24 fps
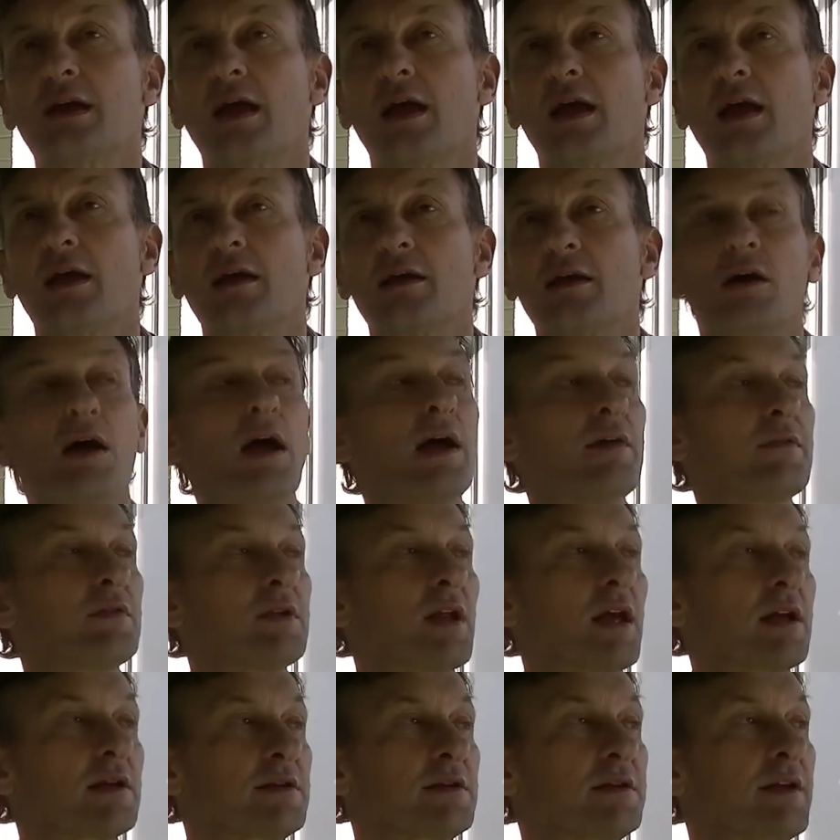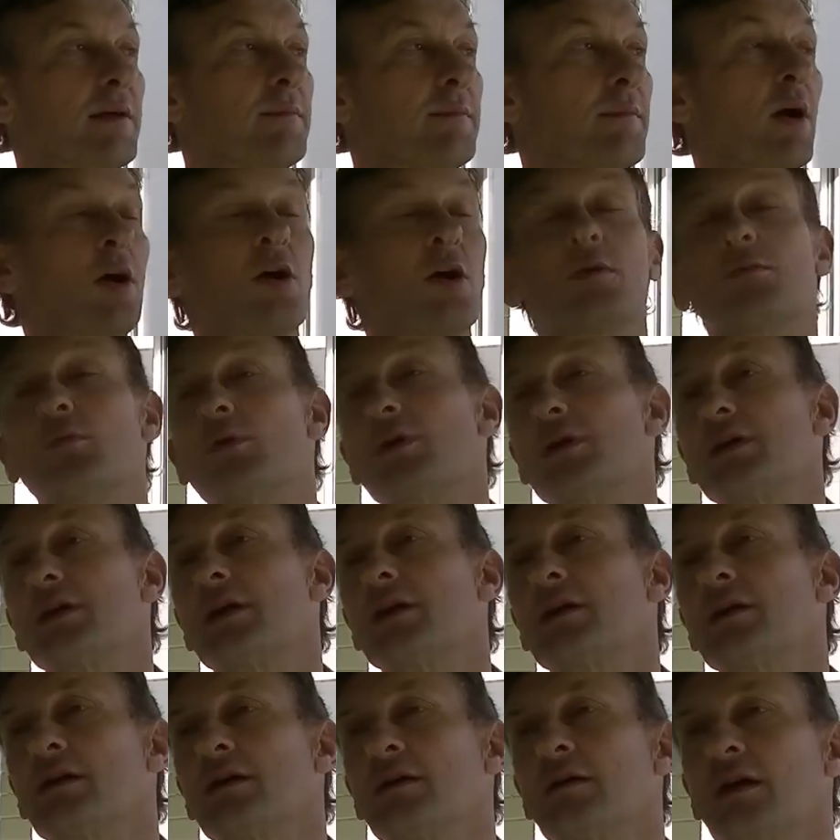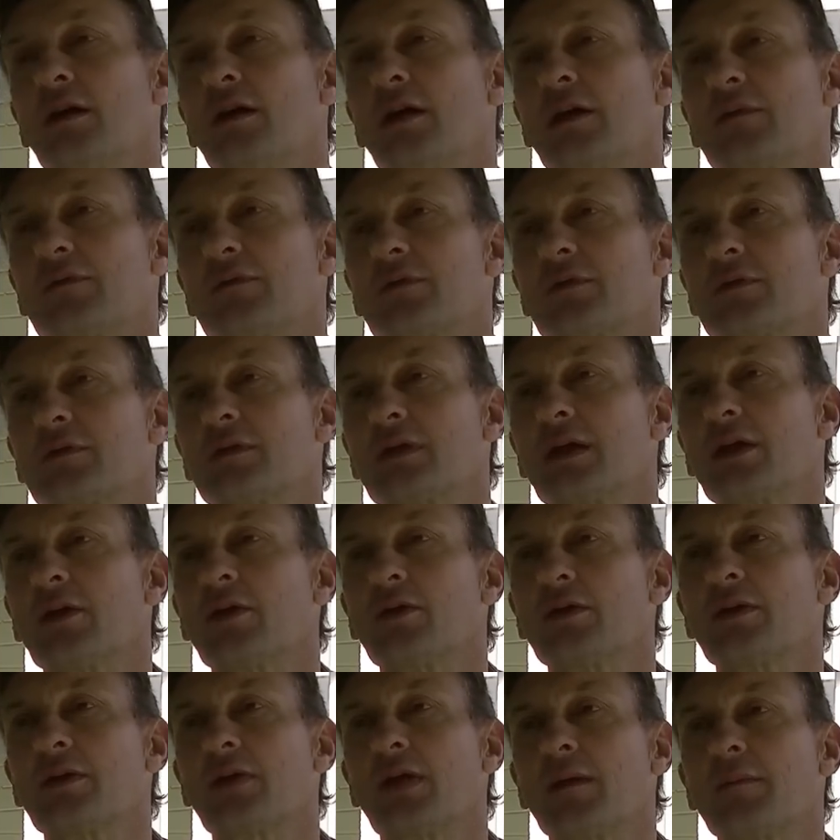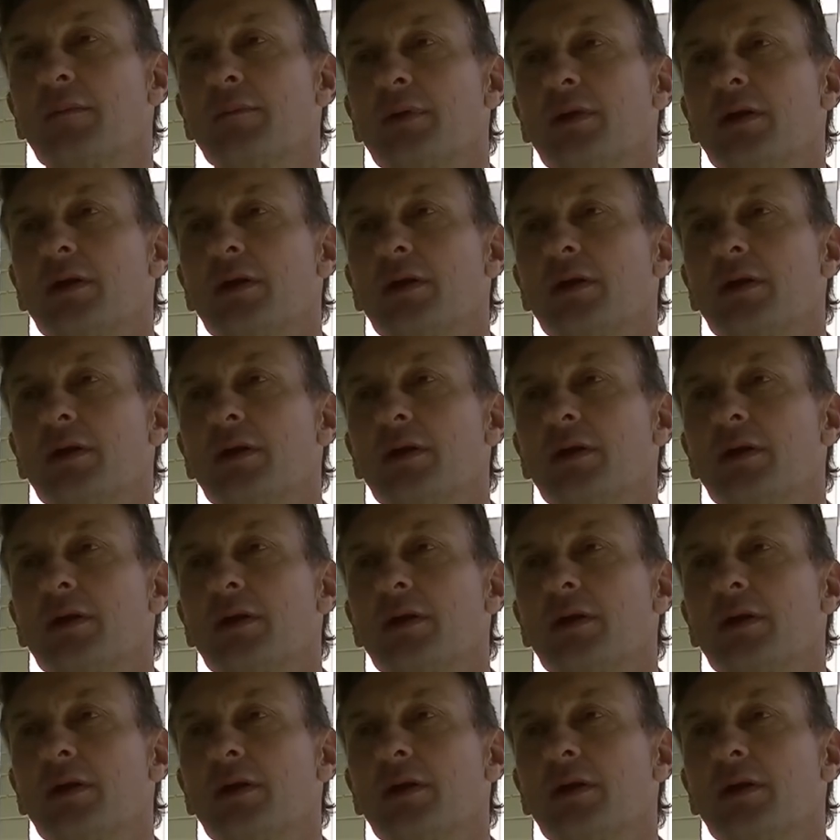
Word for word: And I haven't actually done my homework yet, I'll, I'll have to get onto that.